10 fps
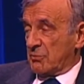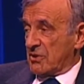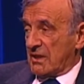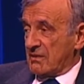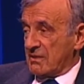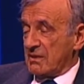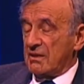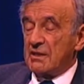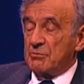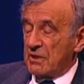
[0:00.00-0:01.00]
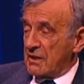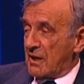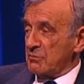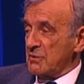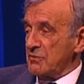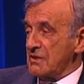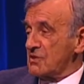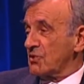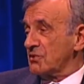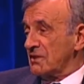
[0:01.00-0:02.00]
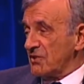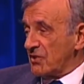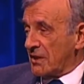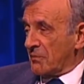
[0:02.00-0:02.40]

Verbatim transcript: about anything, here we come and we destroy the theory.